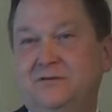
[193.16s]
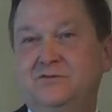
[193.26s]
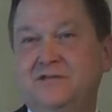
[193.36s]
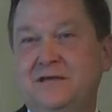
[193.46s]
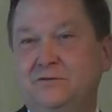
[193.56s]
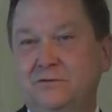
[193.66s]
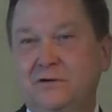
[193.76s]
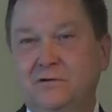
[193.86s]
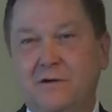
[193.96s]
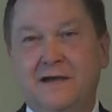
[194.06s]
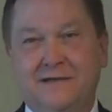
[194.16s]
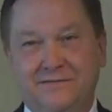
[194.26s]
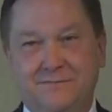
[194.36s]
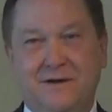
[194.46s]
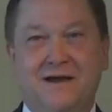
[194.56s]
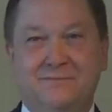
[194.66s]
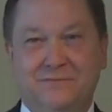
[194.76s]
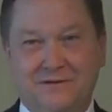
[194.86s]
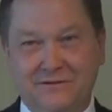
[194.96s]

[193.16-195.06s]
You'll say Uruguay on the bottom there.